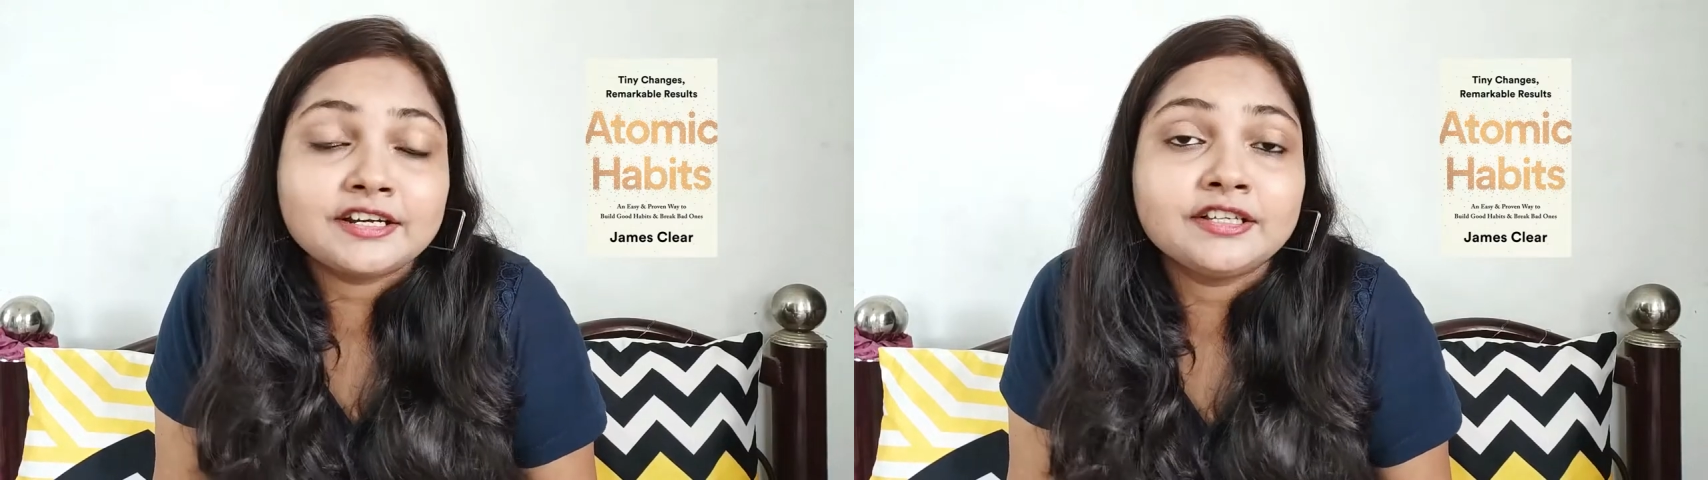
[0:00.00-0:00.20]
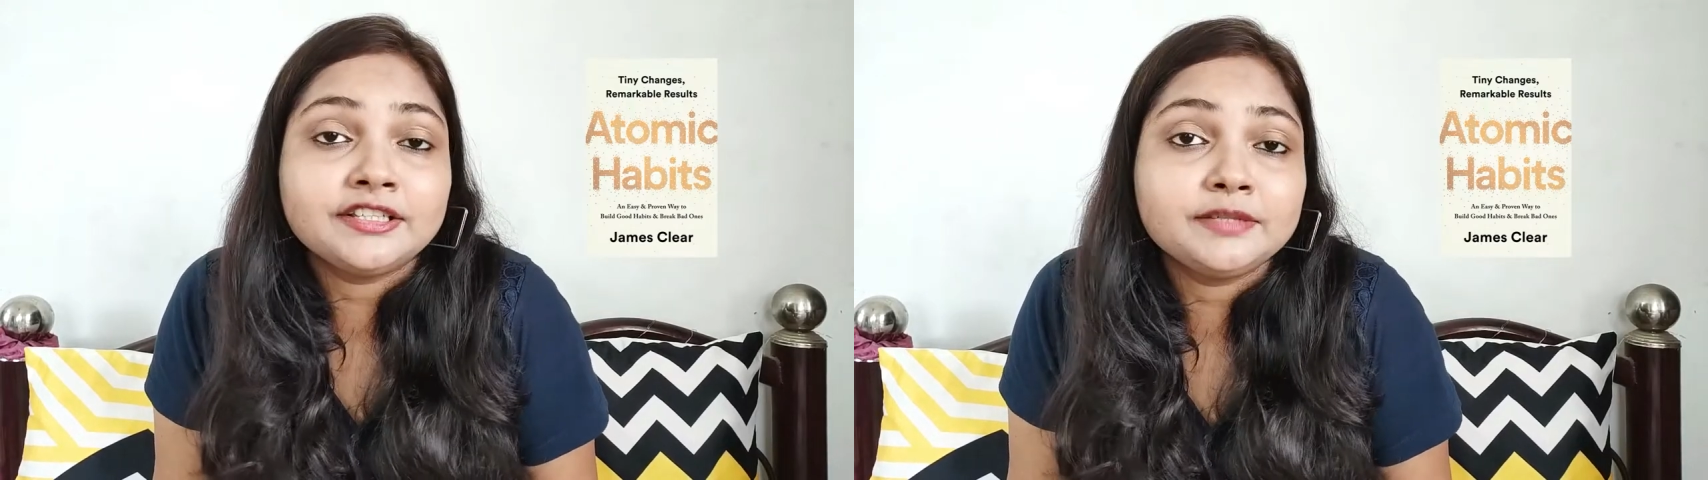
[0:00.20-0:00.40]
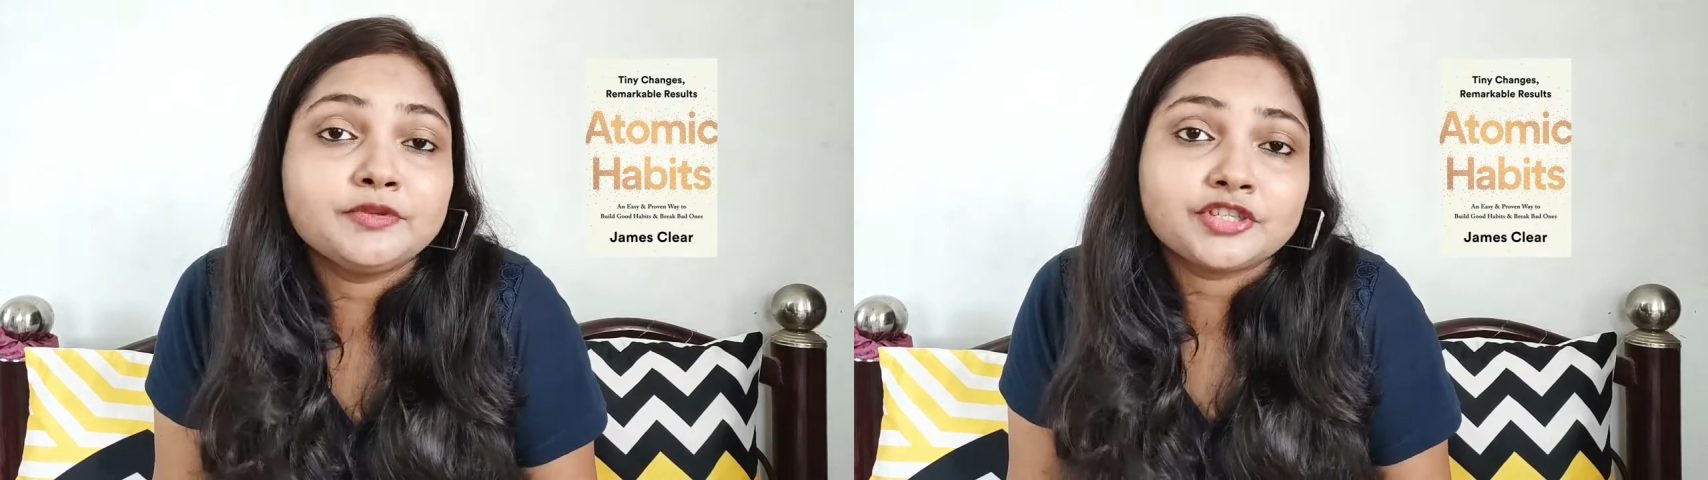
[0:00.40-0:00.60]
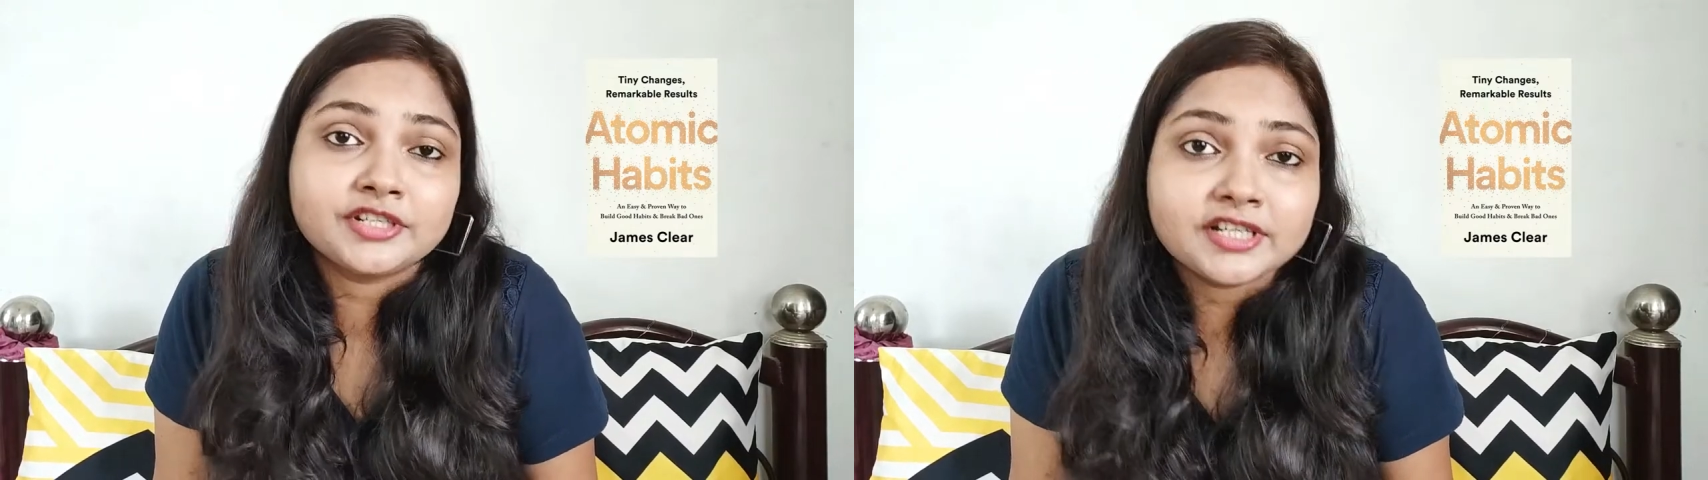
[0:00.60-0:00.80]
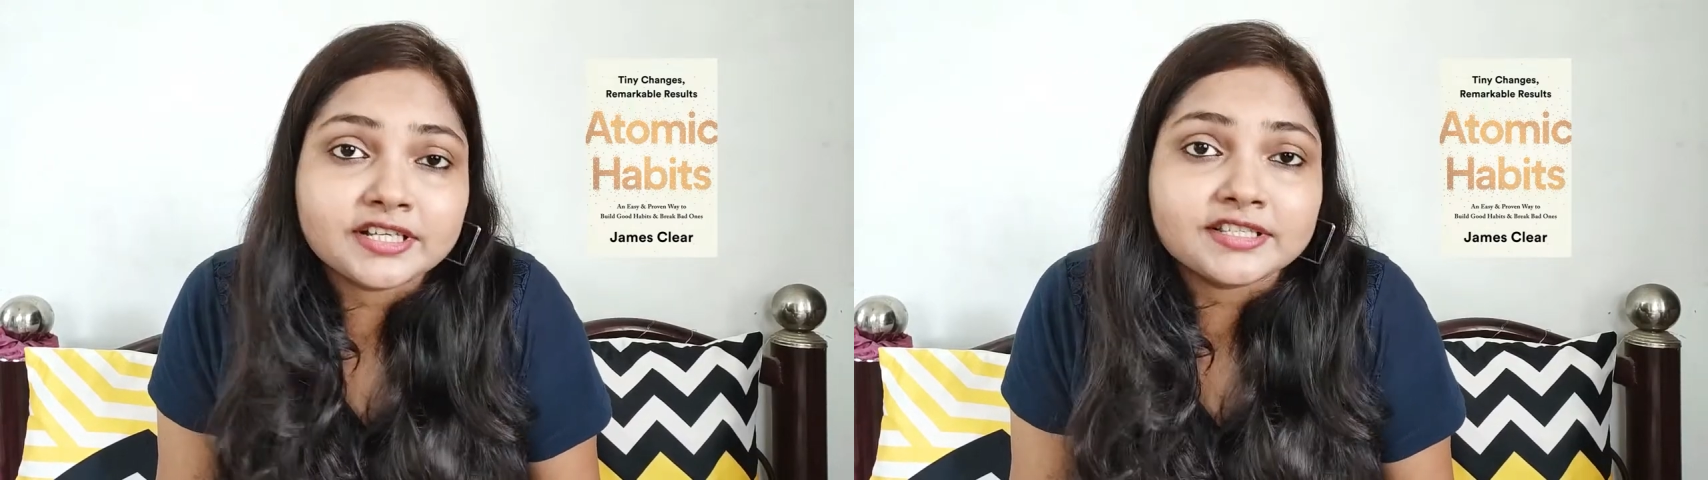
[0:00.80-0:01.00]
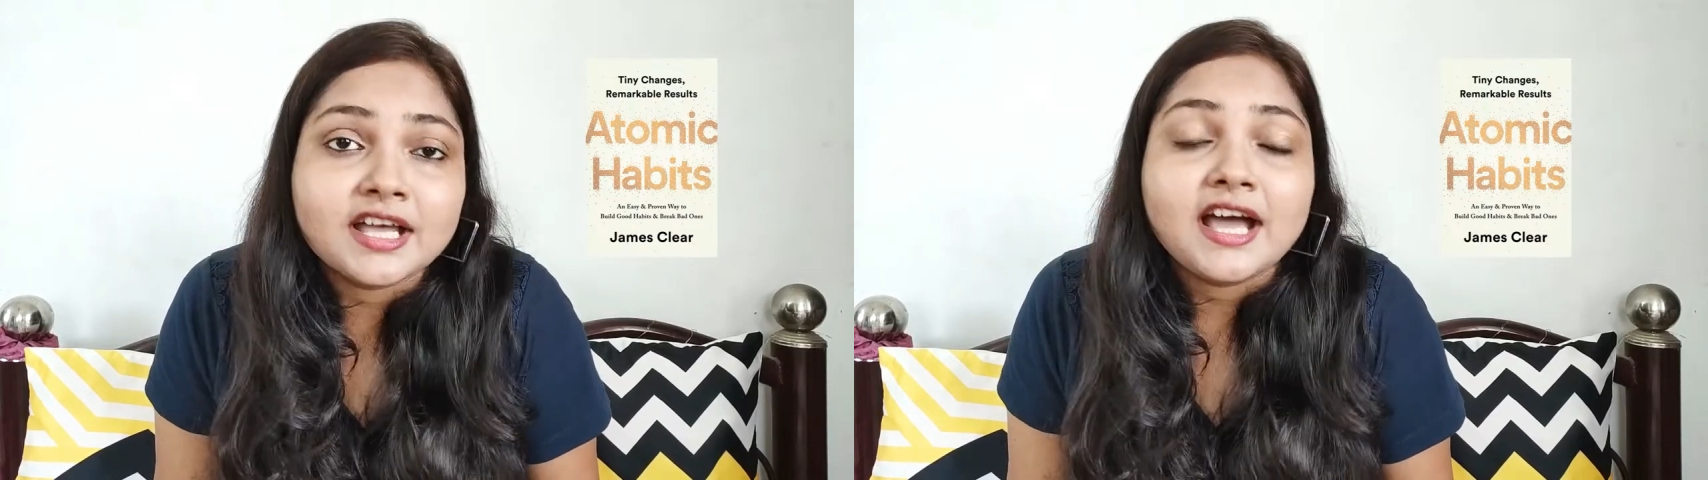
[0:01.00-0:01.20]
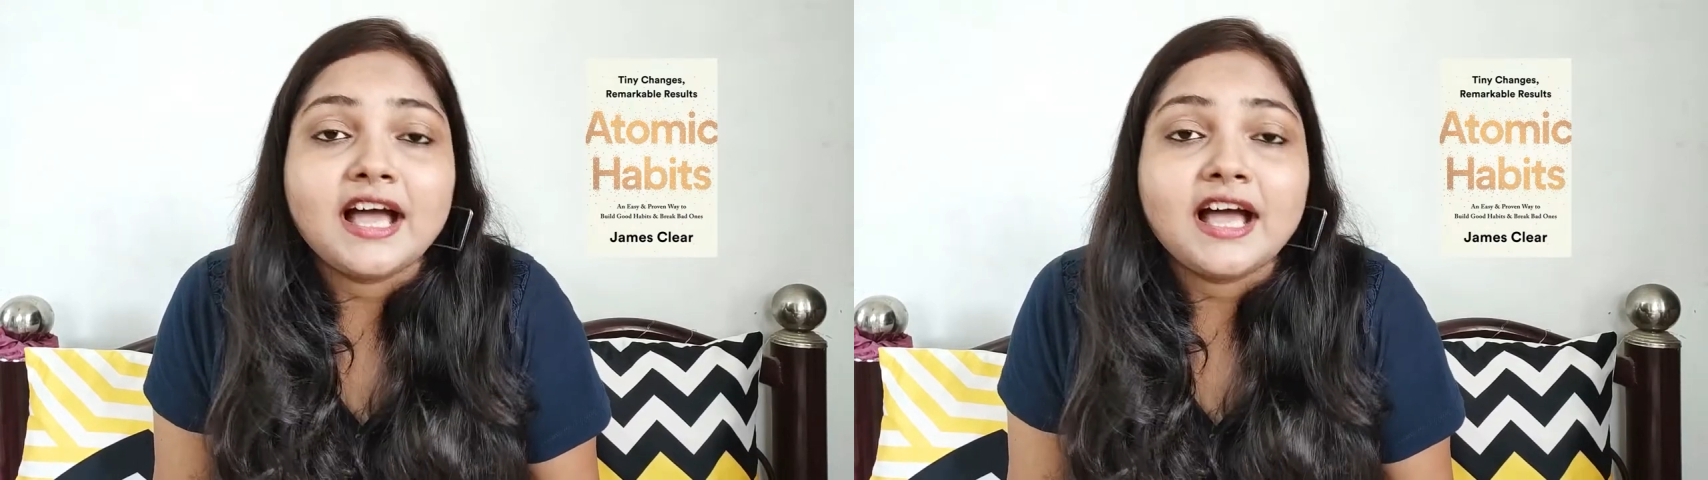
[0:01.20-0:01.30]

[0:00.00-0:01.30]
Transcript: that a healthy person does.